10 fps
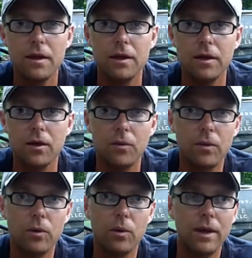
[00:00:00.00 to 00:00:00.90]
you know,
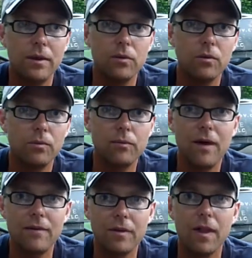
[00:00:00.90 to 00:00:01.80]
we don't weigh in until
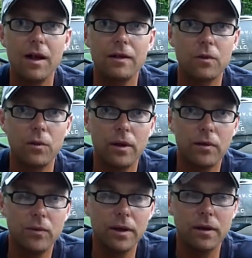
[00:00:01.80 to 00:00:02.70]
5 o'clock at the Gwinnett
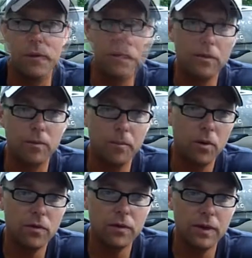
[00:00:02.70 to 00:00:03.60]
Arena. So the
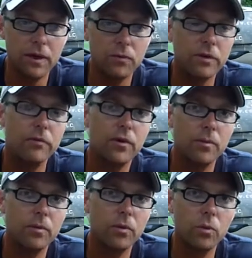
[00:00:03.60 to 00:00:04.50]
boat's going to get
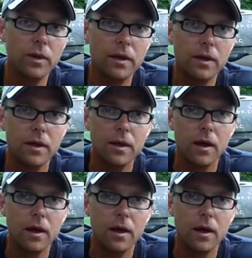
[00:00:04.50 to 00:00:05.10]
refurbed this week.